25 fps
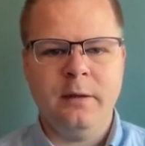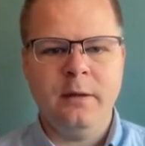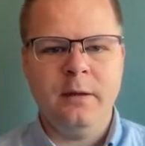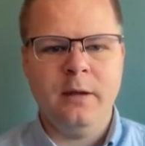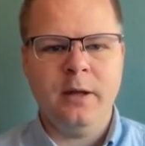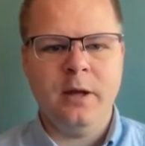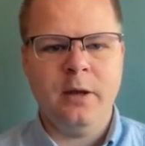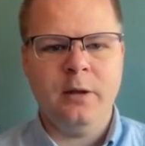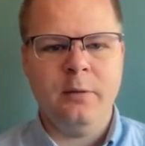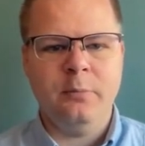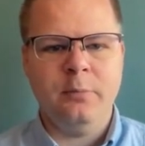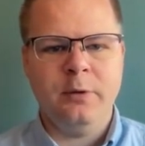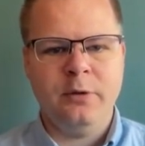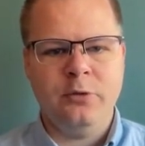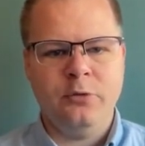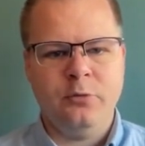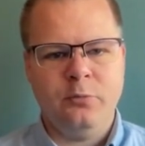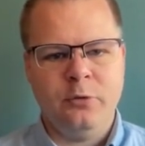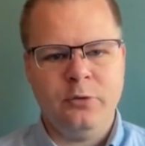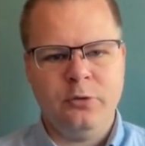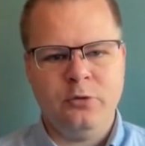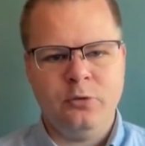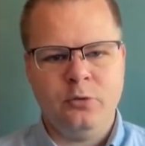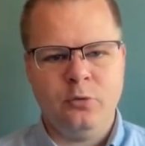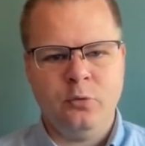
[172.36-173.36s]
Elements
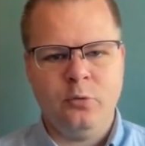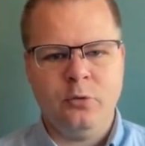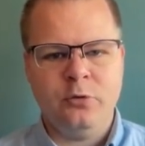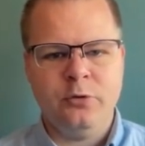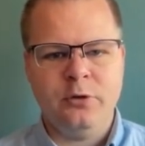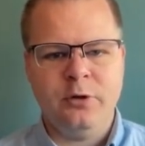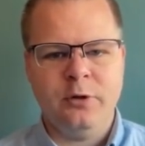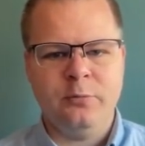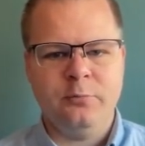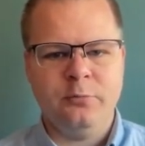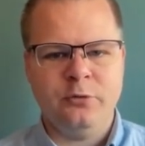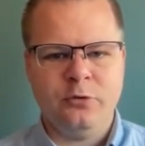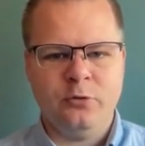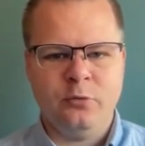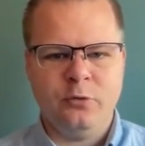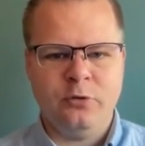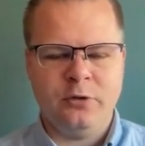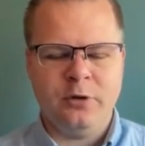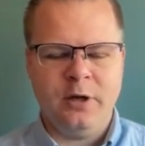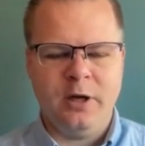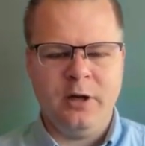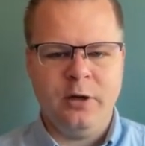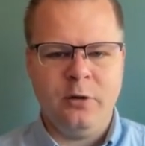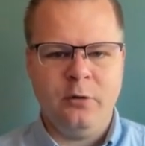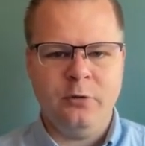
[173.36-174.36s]
with tooltips or
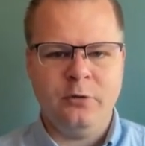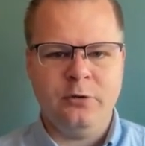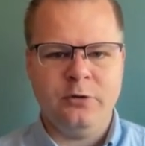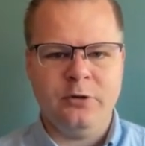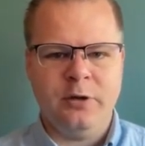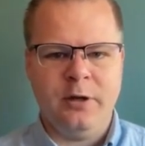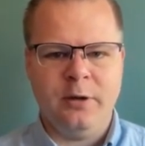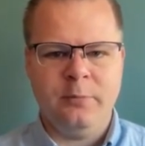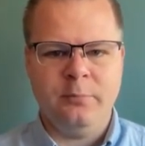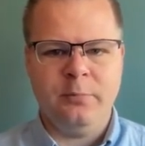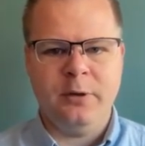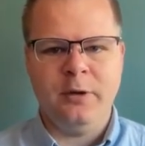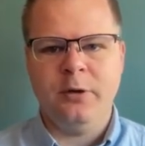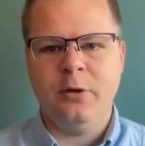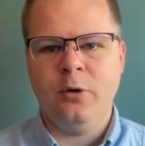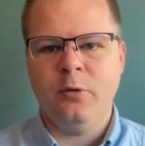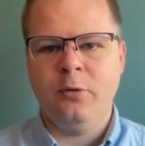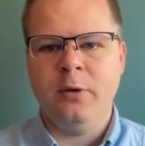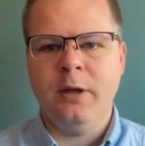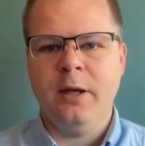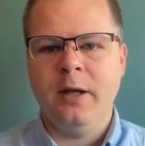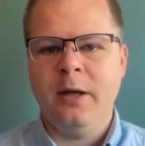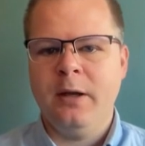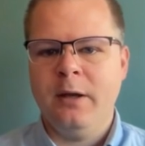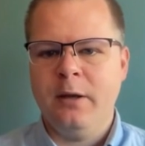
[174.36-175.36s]
titles can be
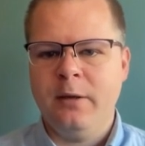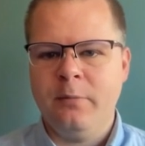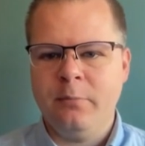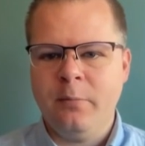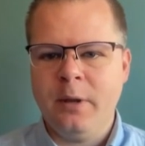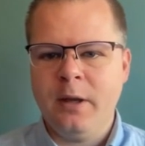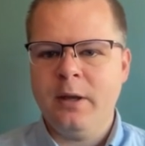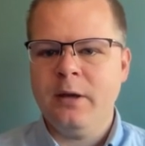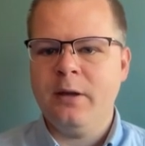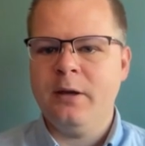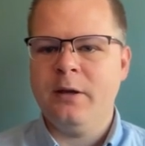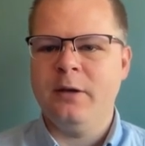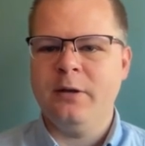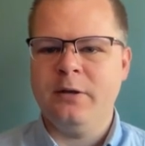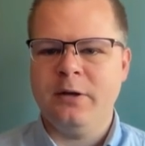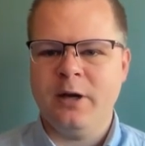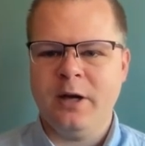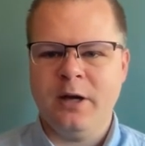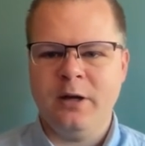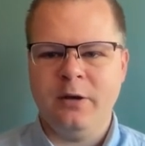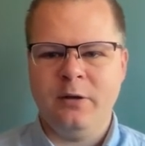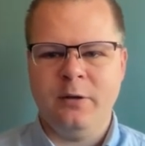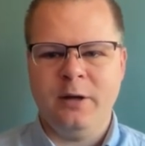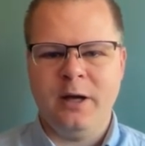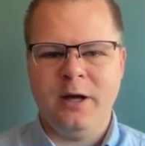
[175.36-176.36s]
located by their
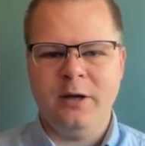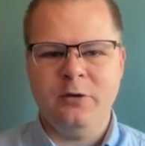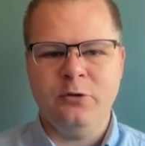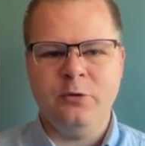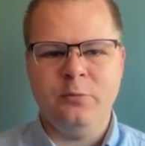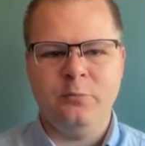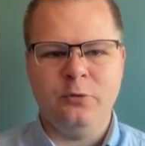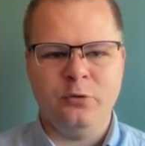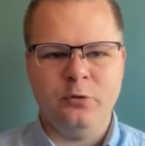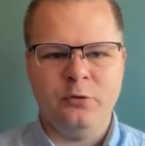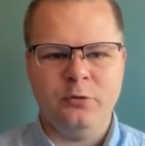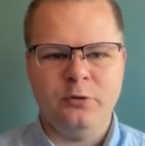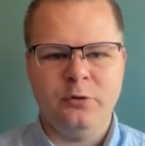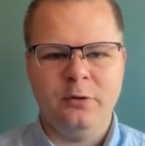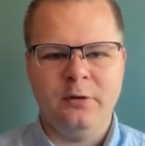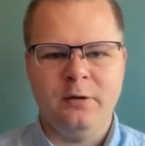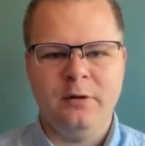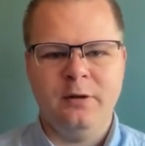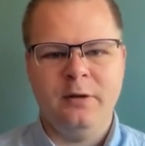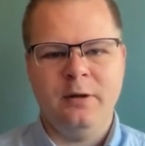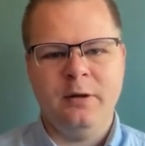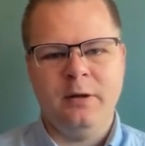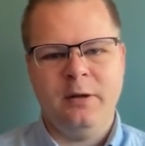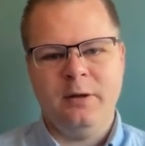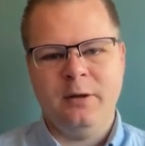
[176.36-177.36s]
title attribute.
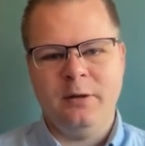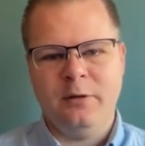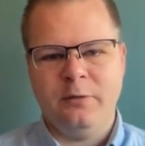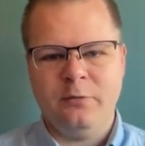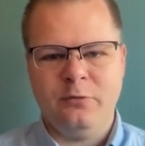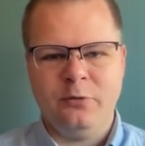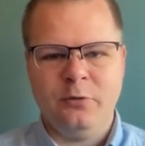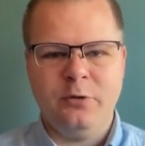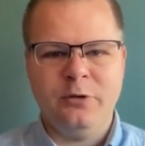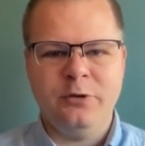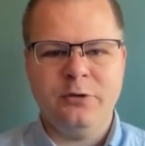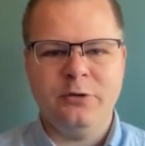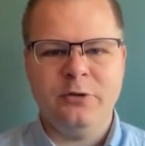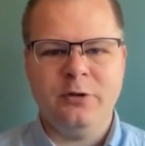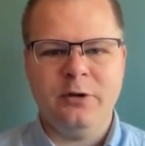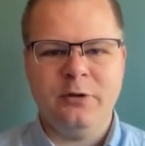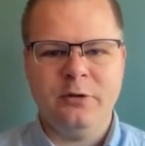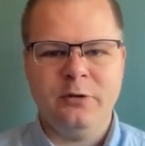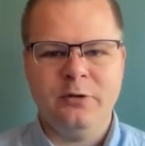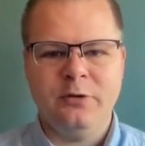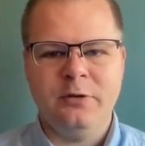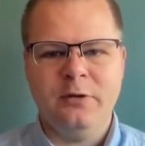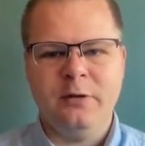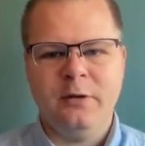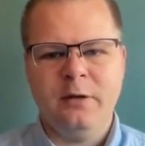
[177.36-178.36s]
For
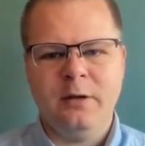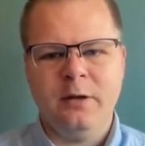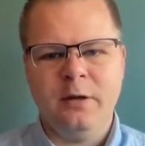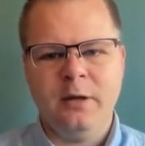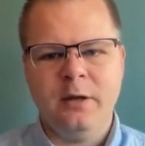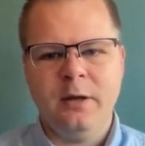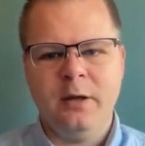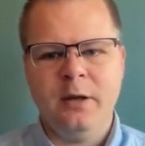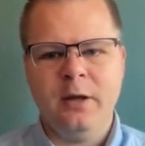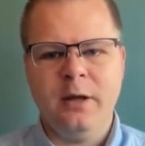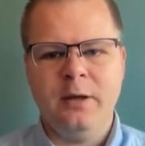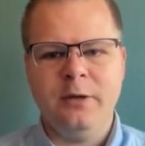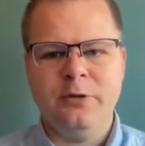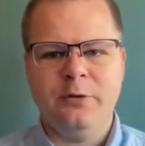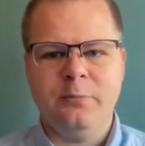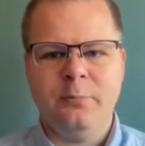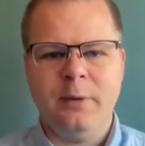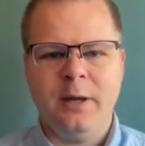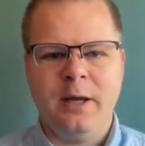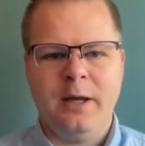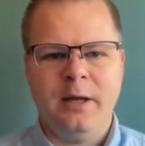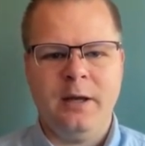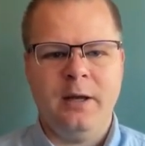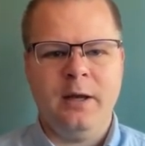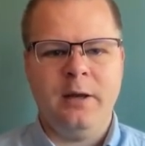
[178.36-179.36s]
instance, a
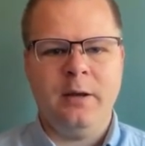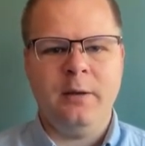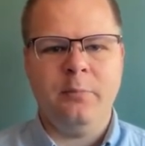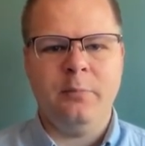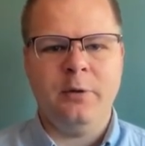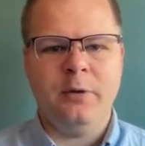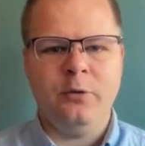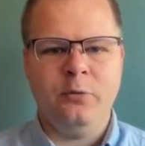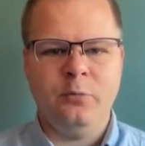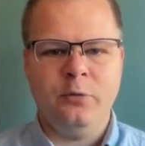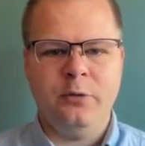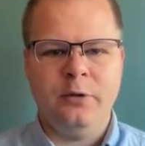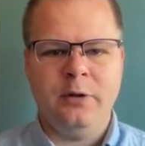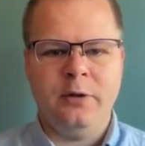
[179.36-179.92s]
span element with